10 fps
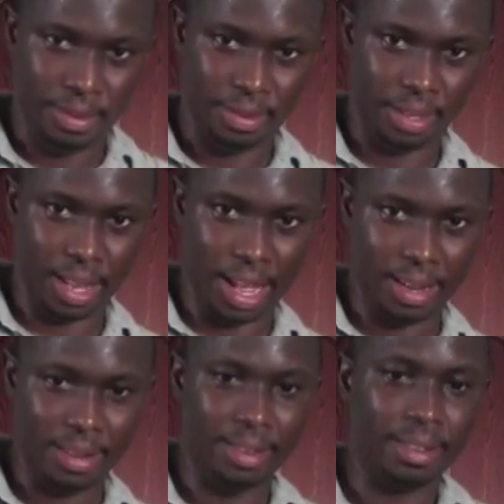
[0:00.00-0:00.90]
See
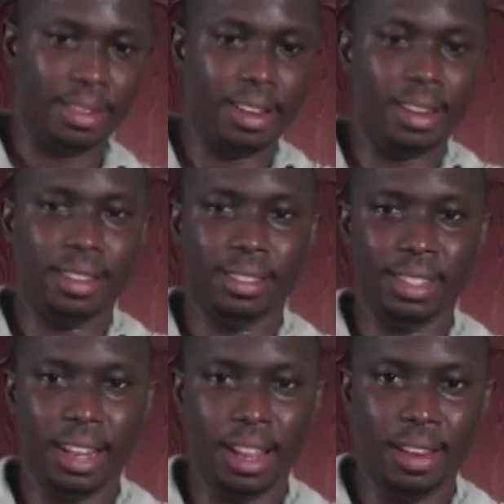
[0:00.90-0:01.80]
that? No.
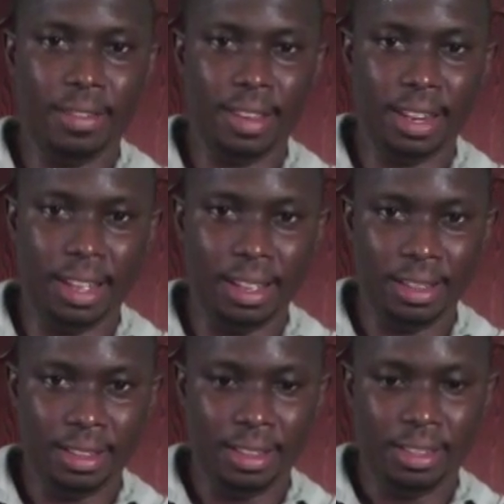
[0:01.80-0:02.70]

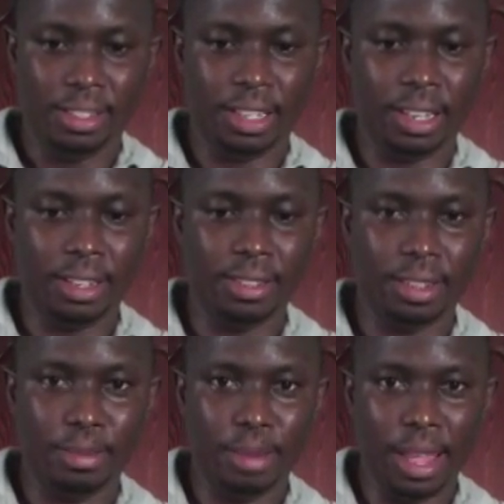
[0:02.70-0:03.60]
It's okay.
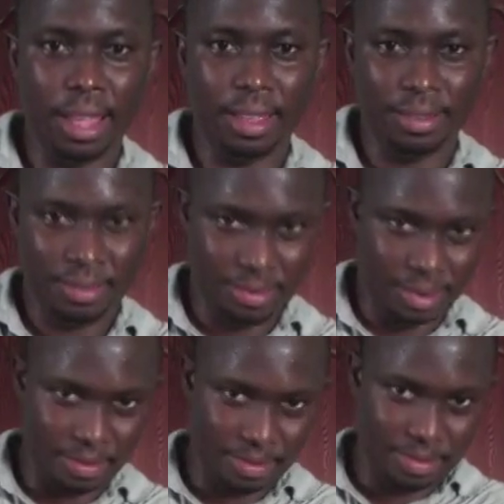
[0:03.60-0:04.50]
I'm back.
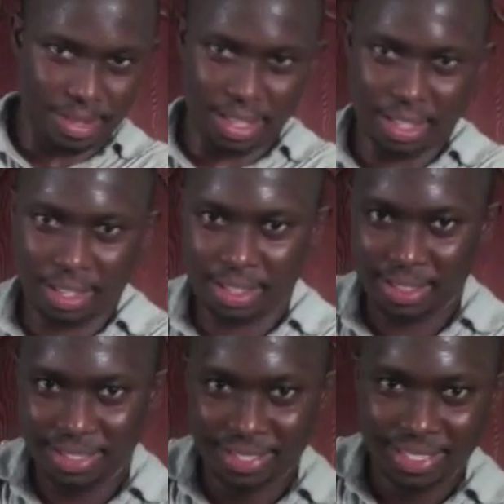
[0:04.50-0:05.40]
Yep, delicious.
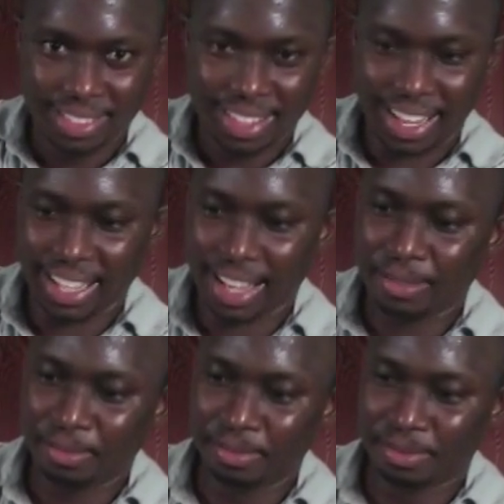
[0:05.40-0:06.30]
Like that.
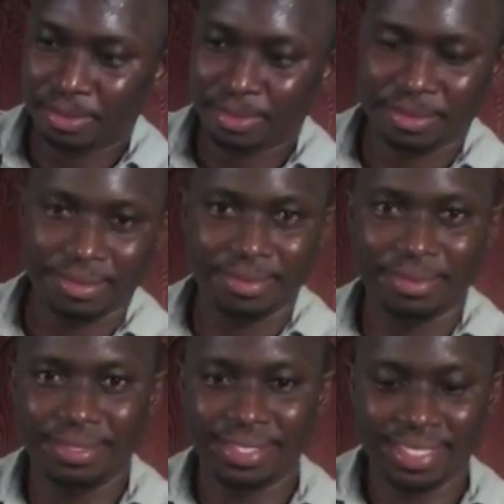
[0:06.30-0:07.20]

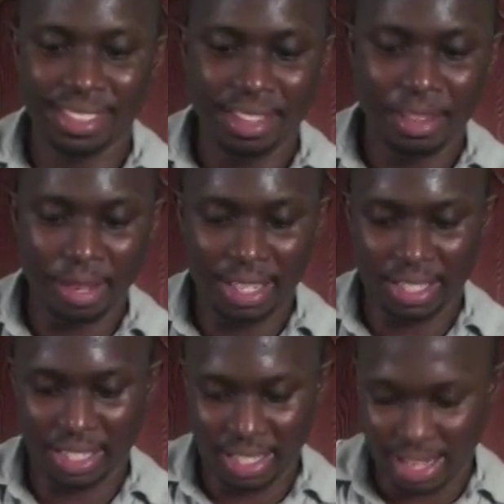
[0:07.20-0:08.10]
Mm. Well, you
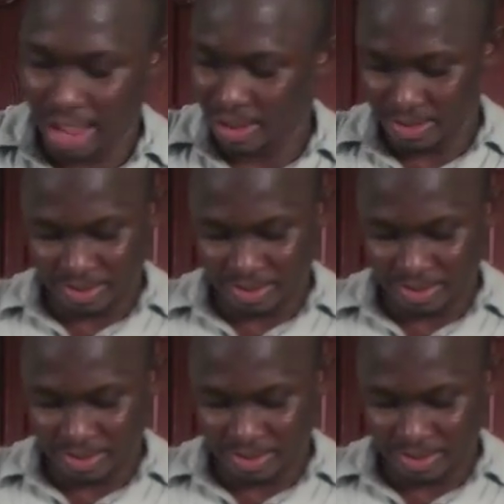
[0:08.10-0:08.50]
can see it now.